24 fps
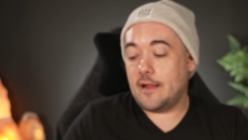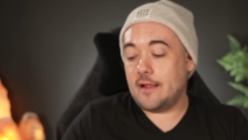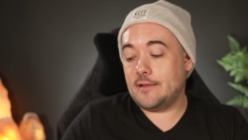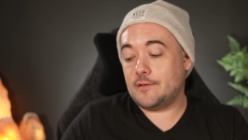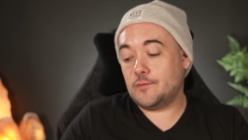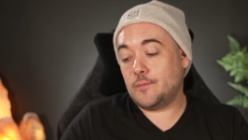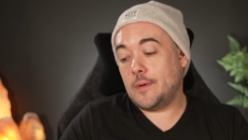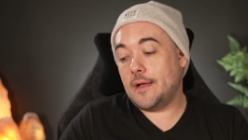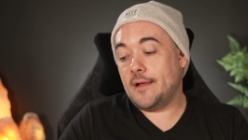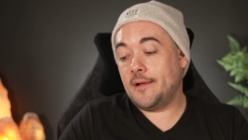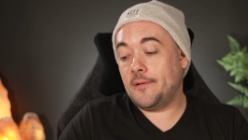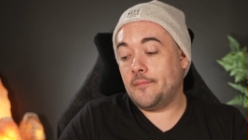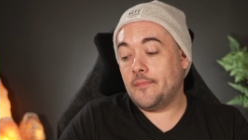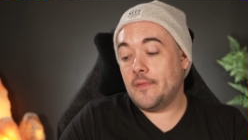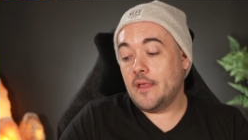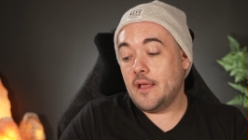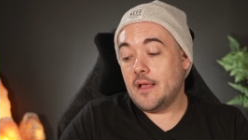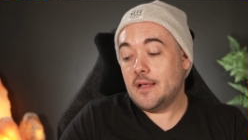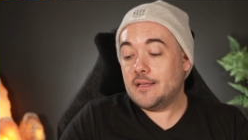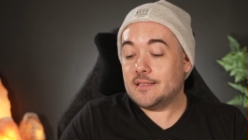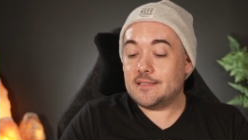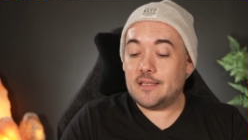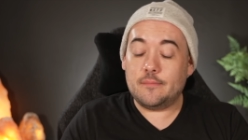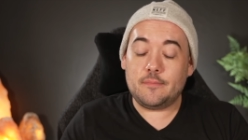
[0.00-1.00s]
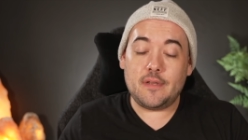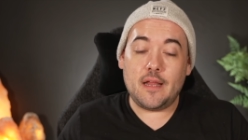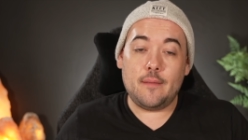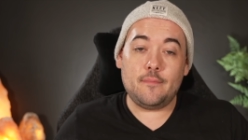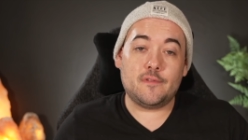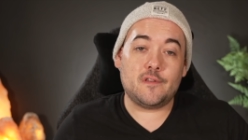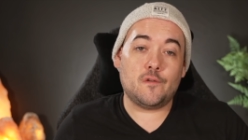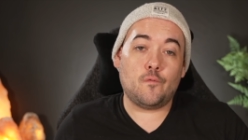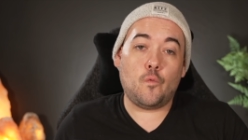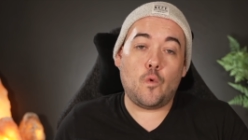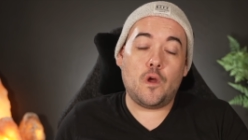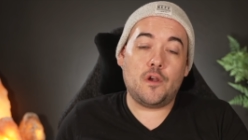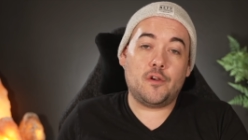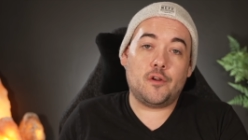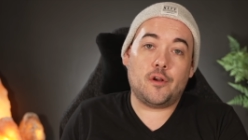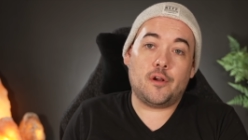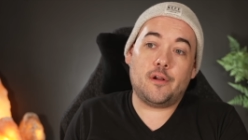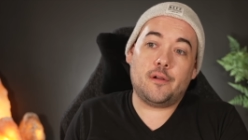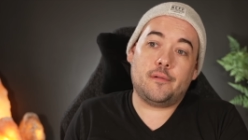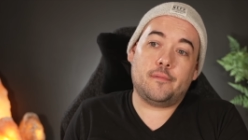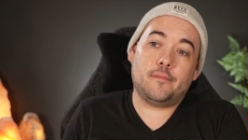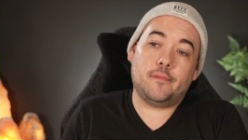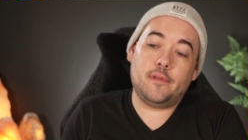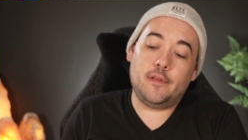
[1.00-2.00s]
as well. Sometimes I
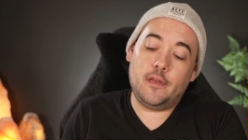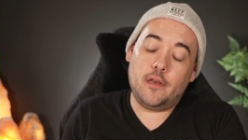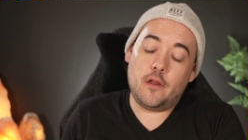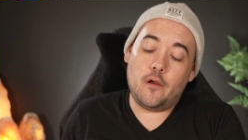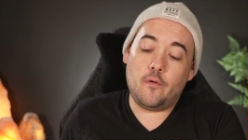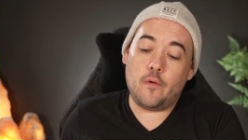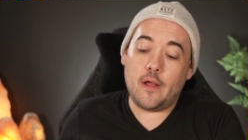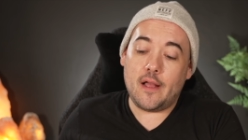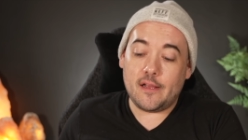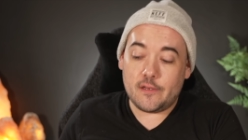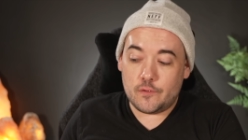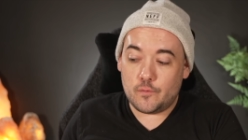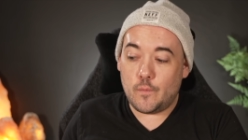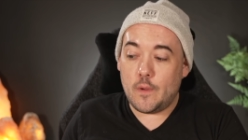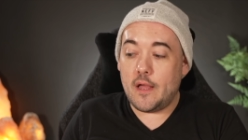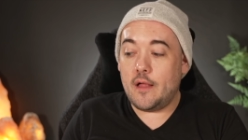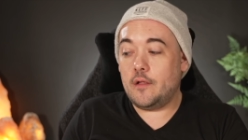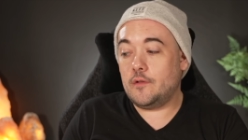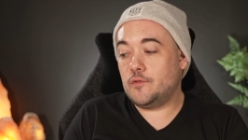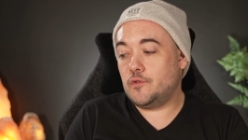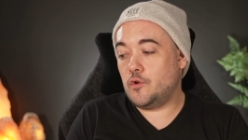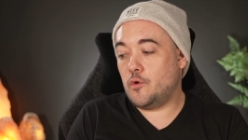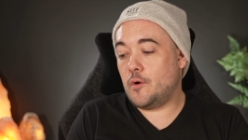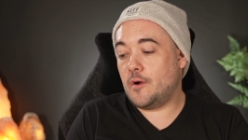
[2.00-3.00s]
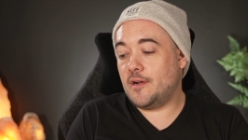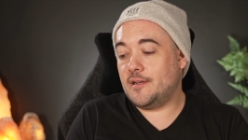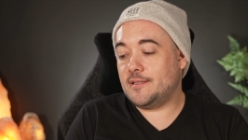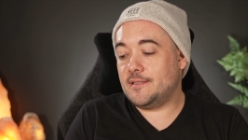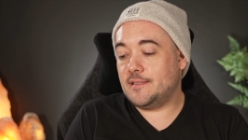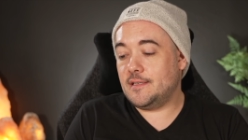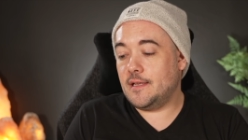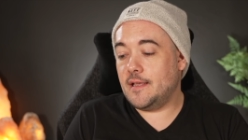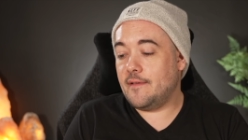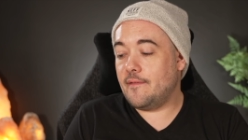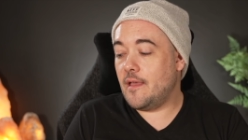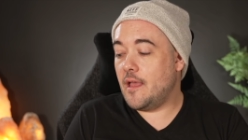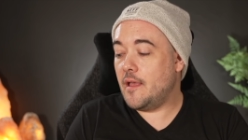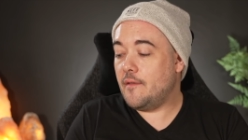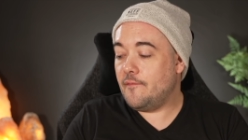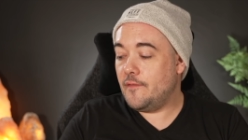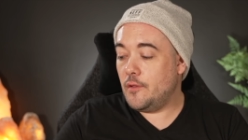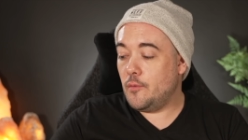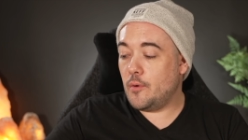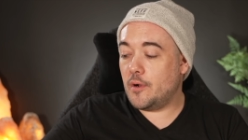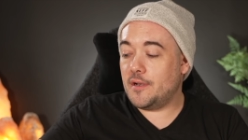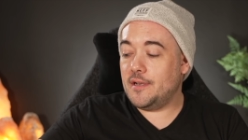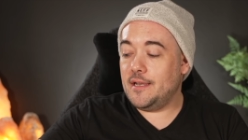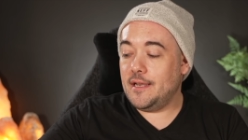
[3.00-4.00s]
wonder, you know, as well, Taurus, if, if
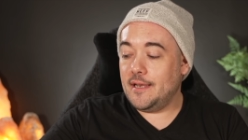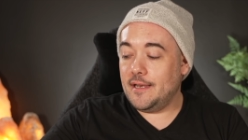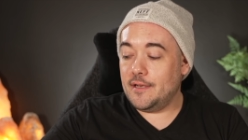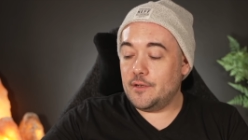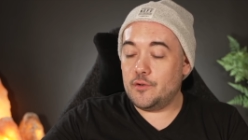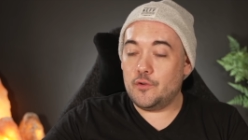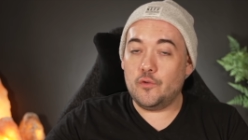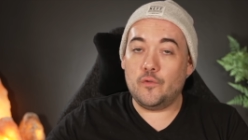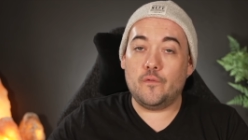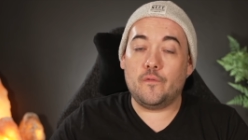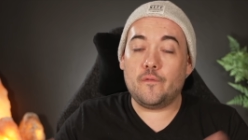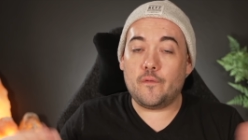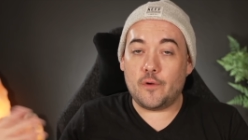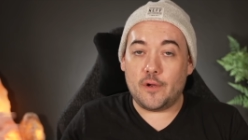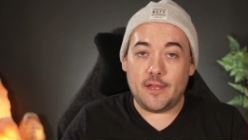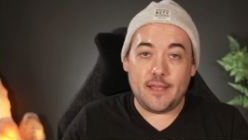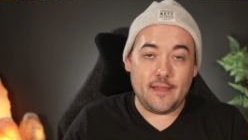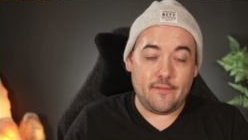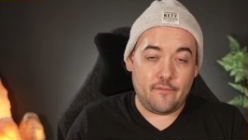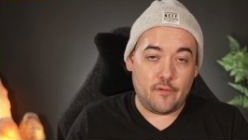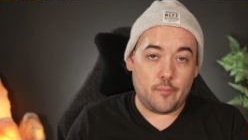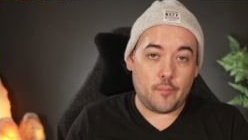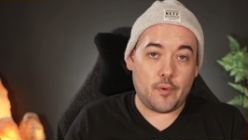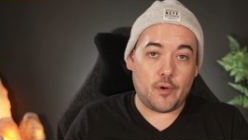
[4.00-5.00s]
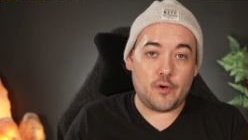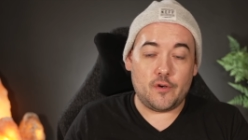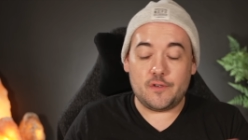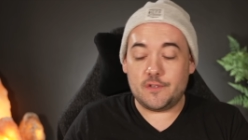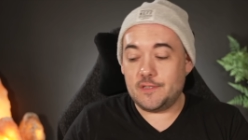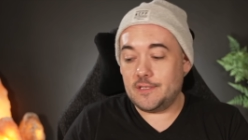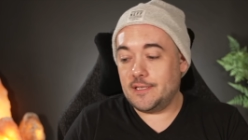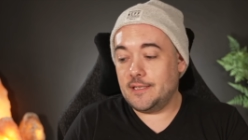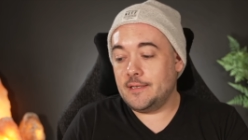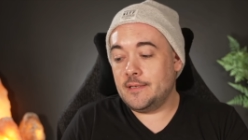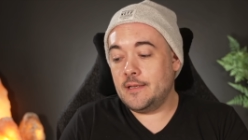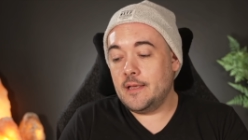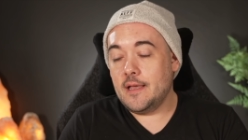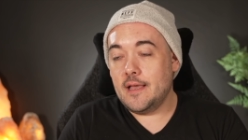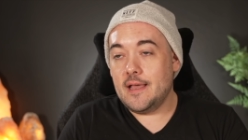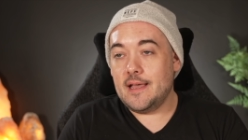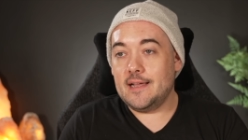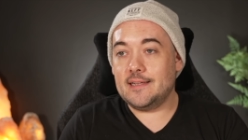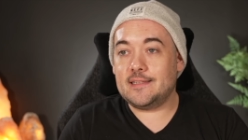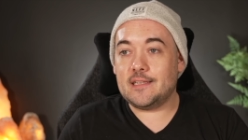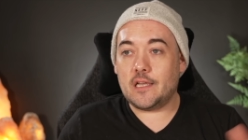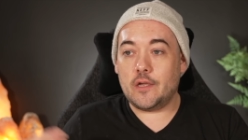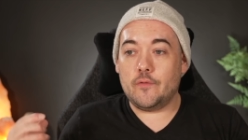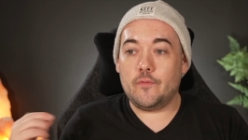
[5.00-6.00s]
you are needing to forgive a person,
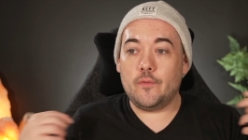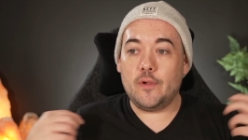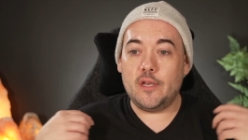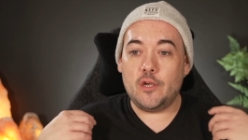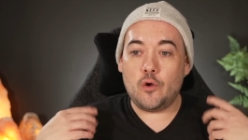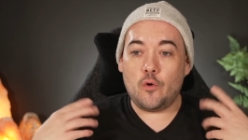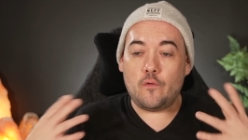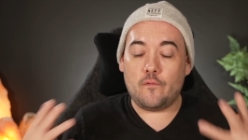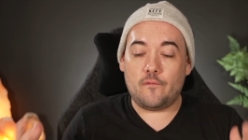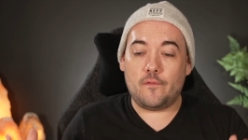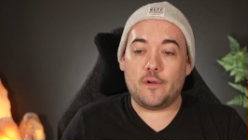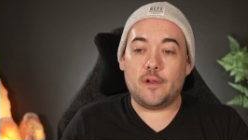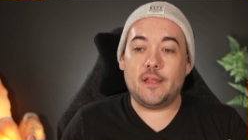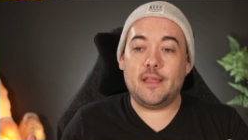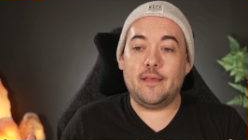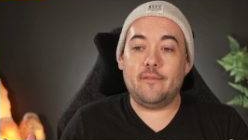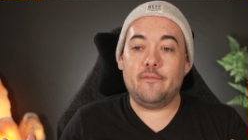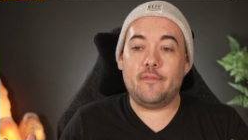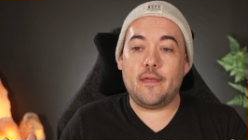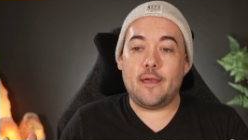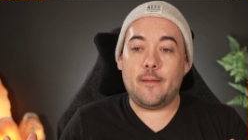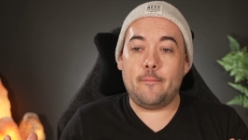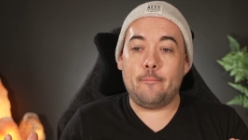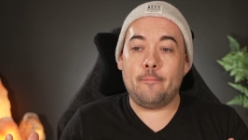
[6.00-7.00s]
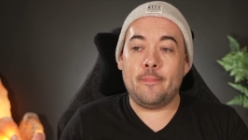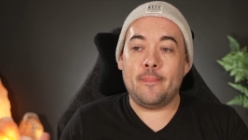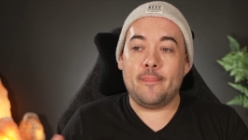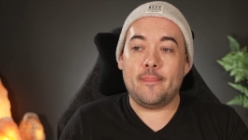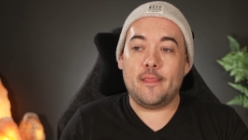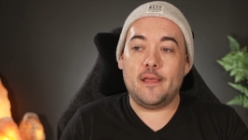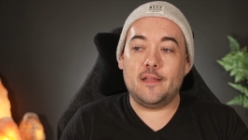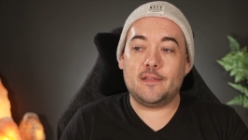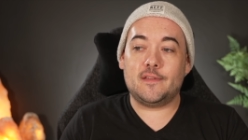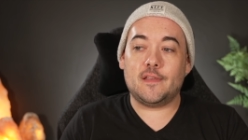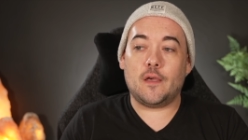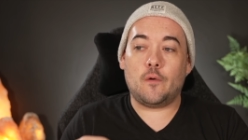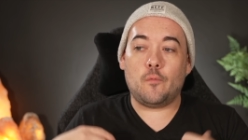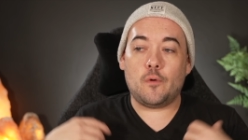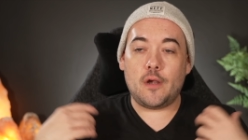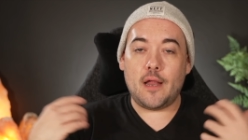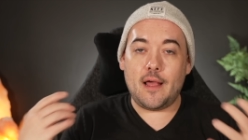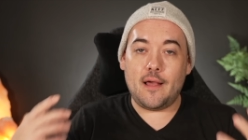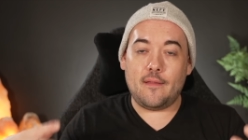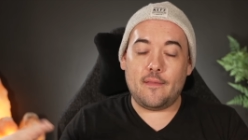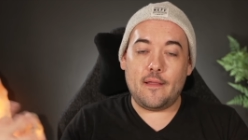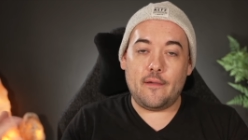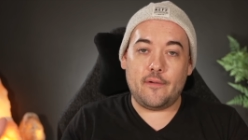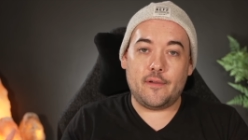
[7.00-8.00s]
it's like if we don't forgive them, it's like we're
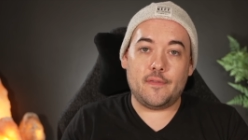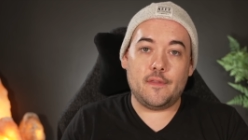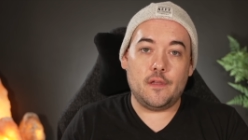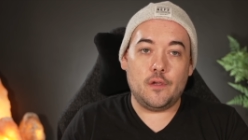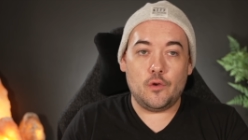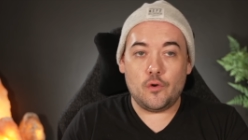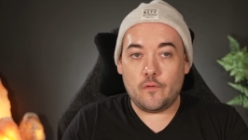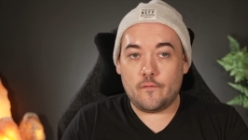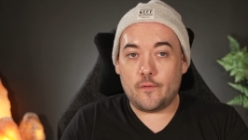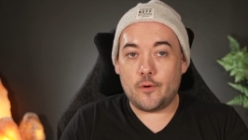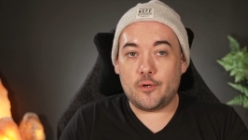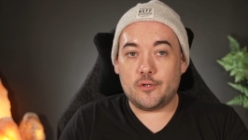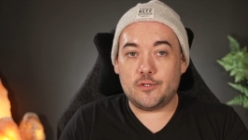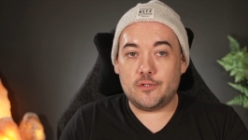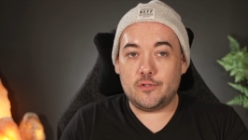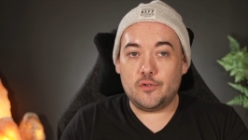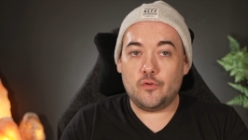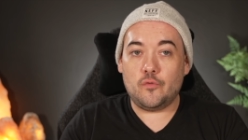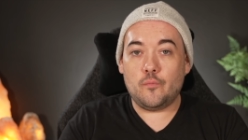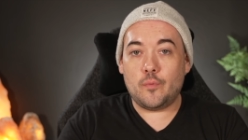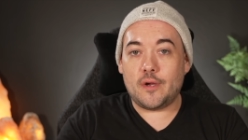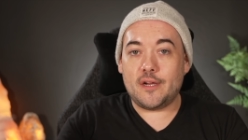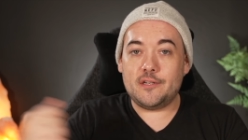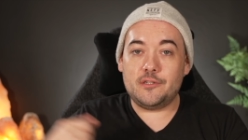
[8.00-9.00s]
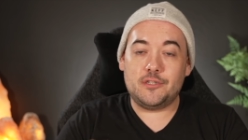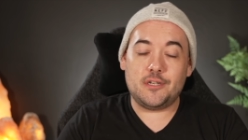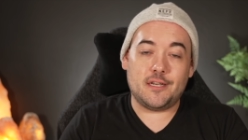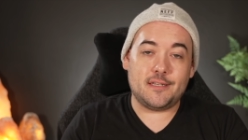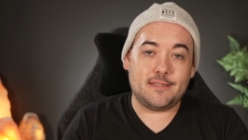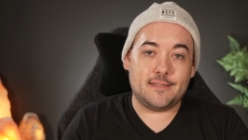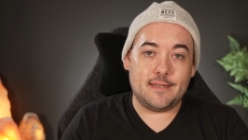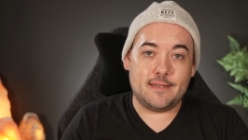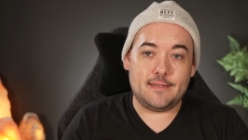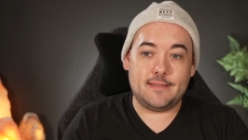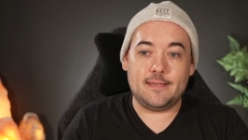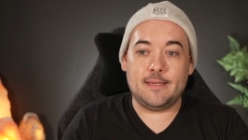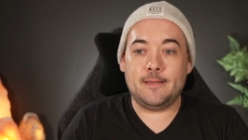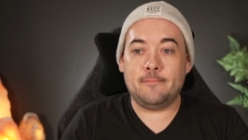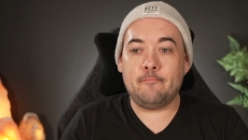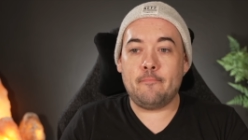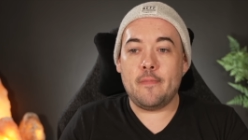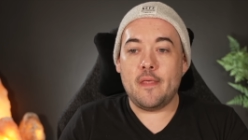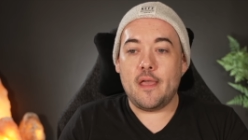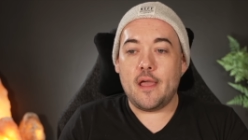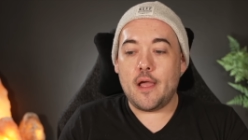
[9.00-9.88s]
not allowing the universe to bring justice in.